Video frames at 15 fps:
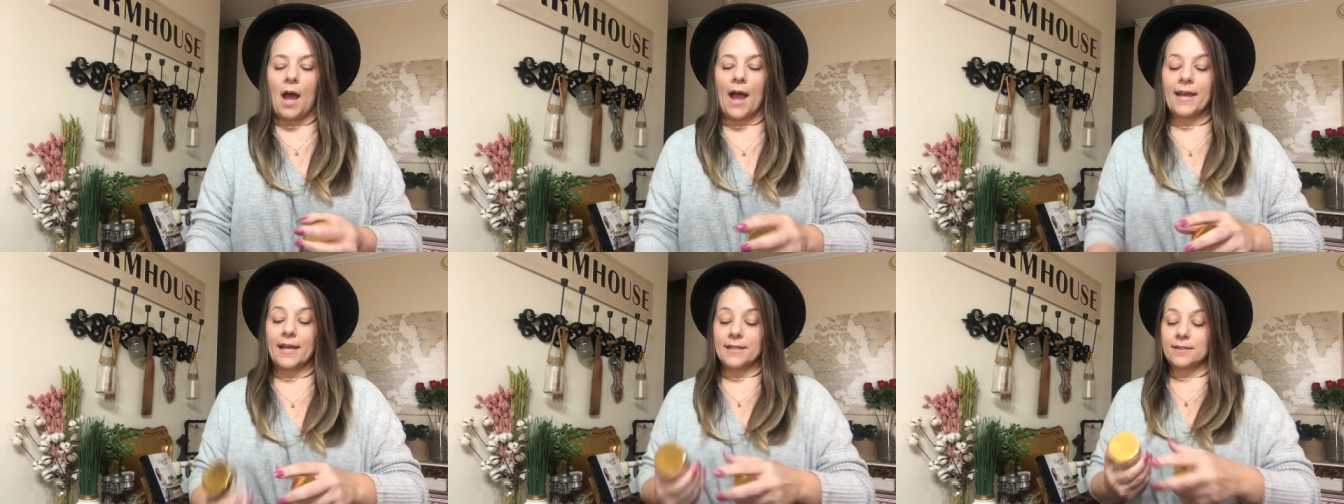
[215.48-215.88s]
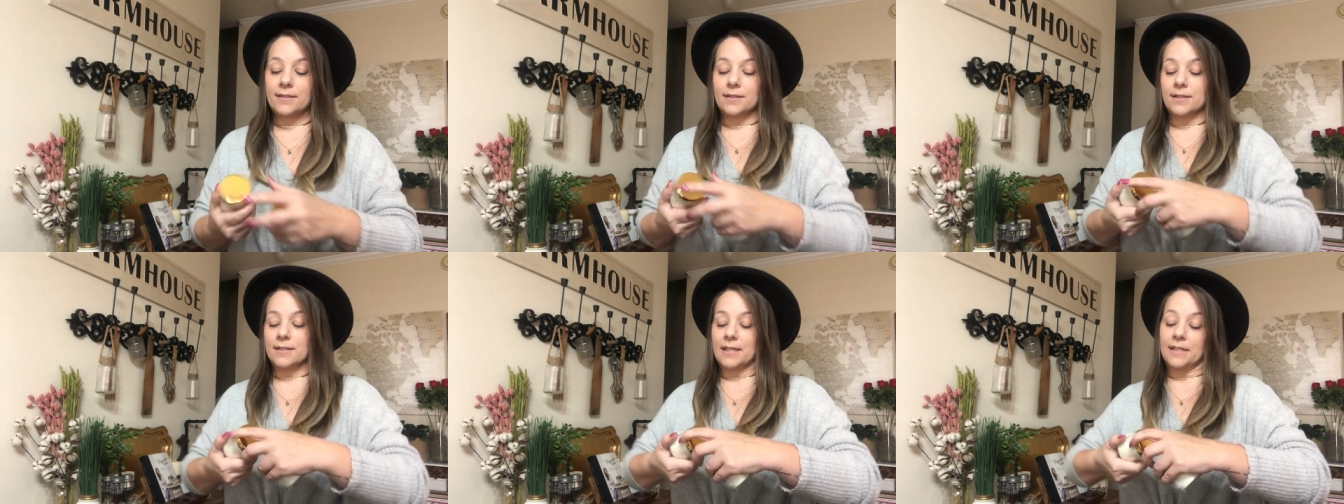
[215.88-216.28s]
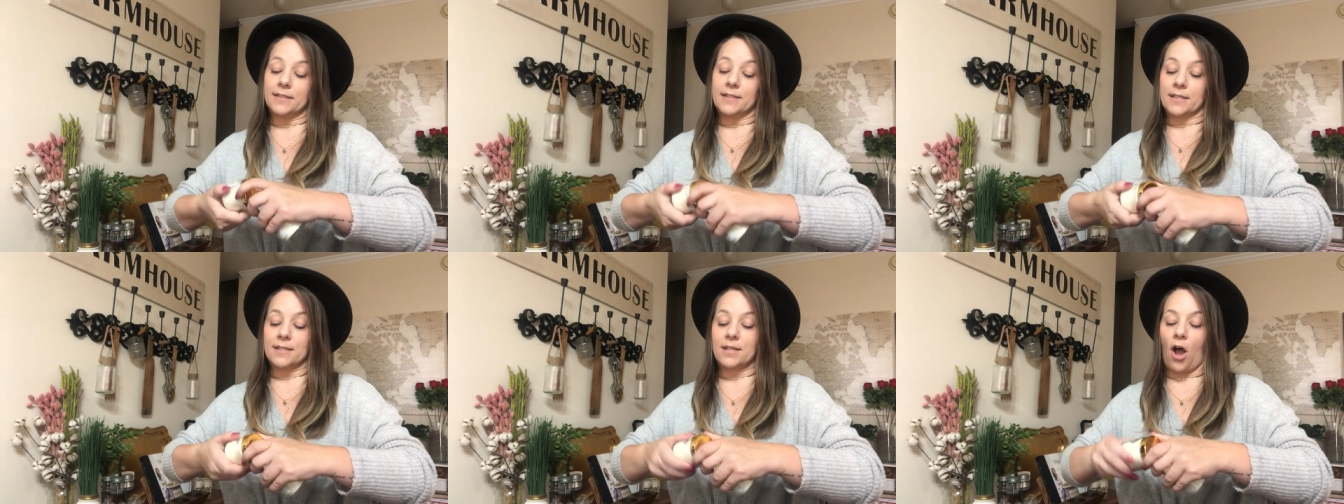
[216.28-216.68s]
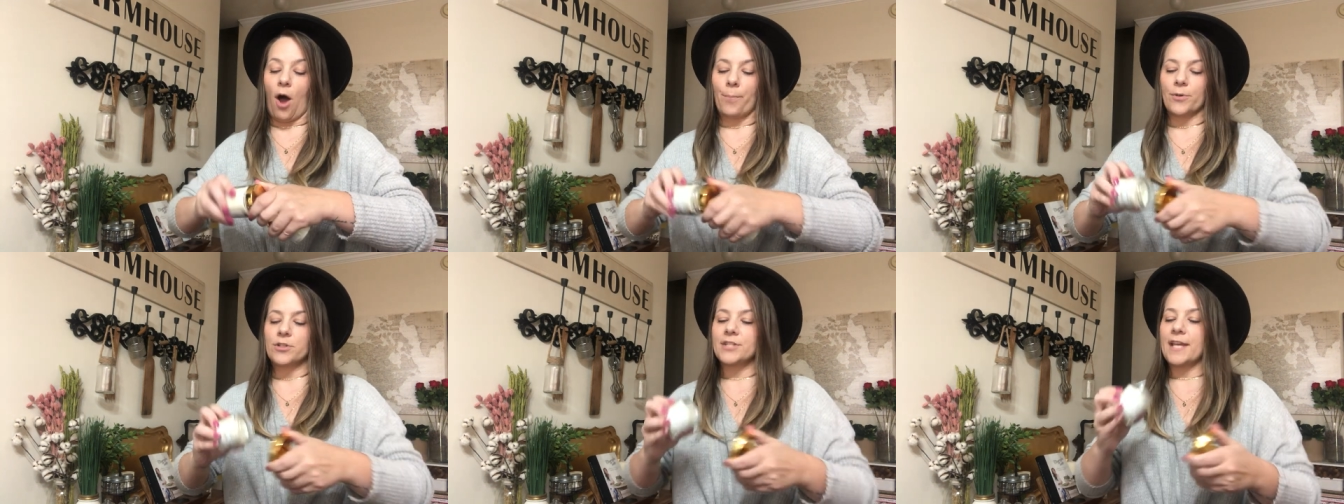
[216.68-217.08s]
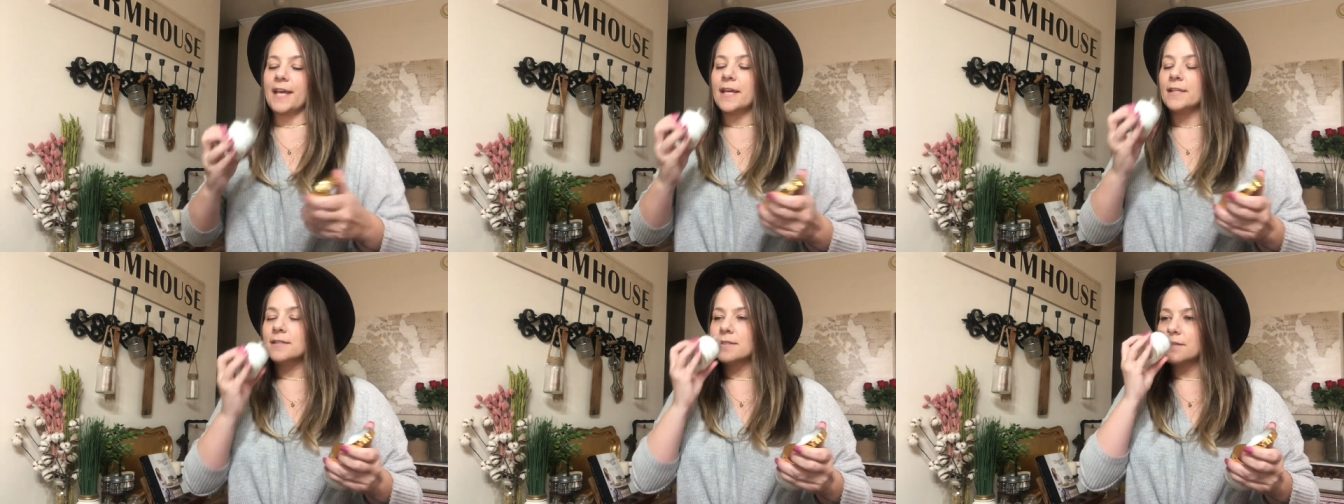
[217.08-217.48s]
I guess the scent is Copper
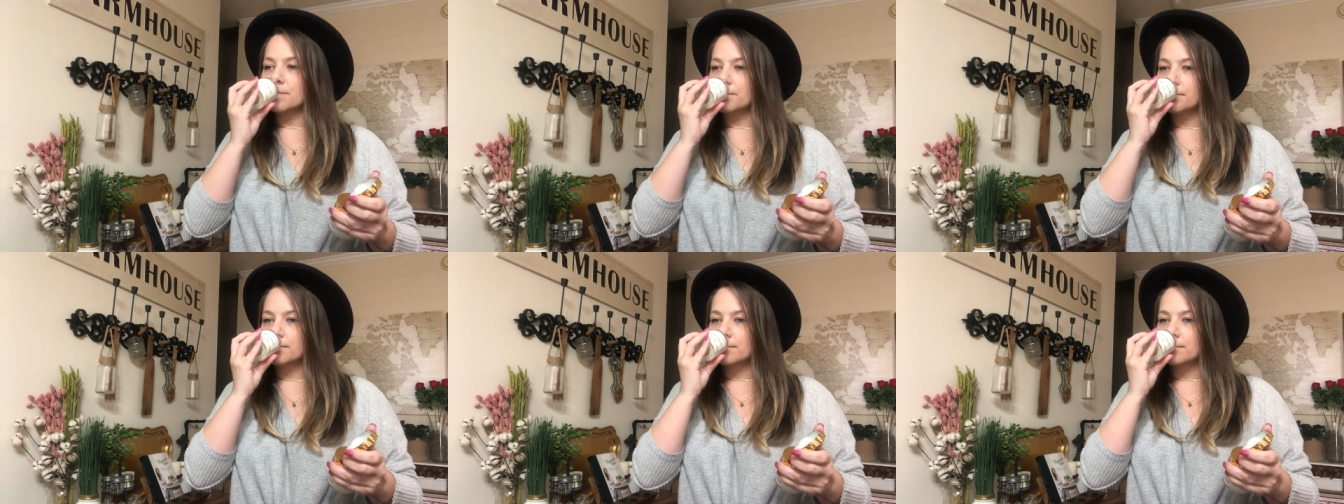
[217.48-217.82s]
Sands.